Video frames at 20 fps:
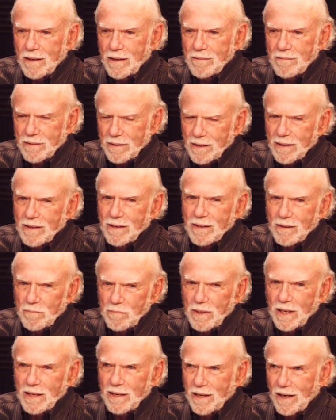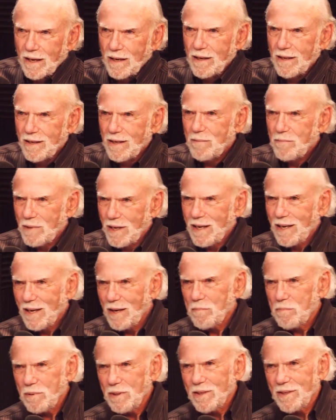Uh, yeah, I'm not, ha and I'm not
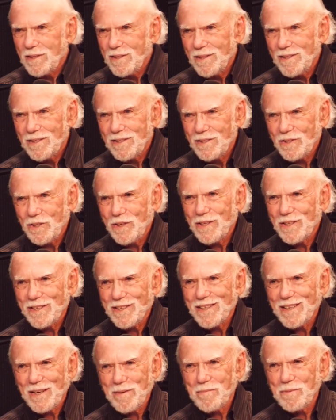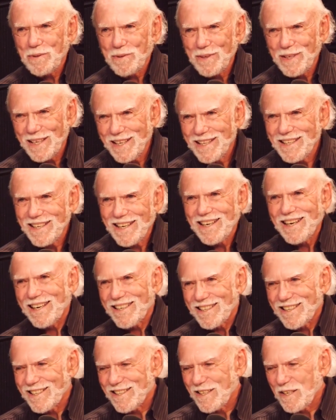happy to see it come to an end. I'd
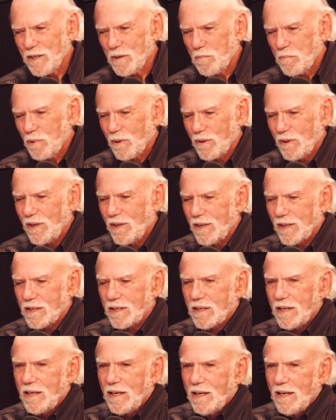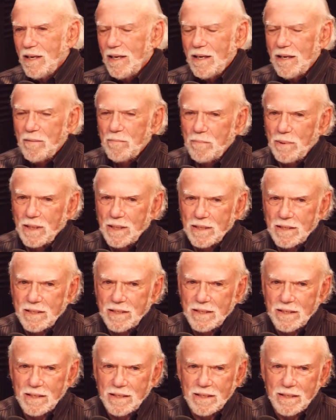like to see it prolonged,
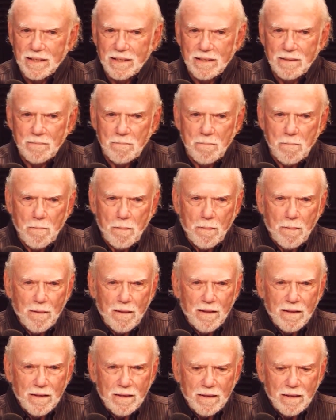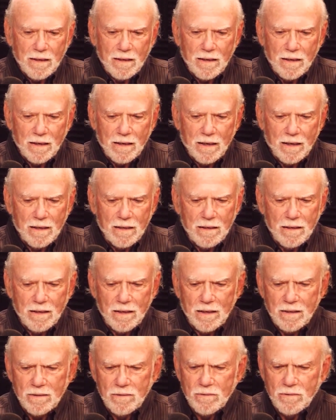but uh, I,
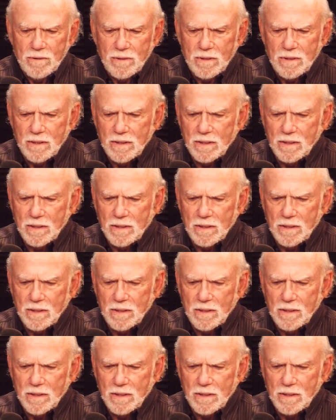I don't.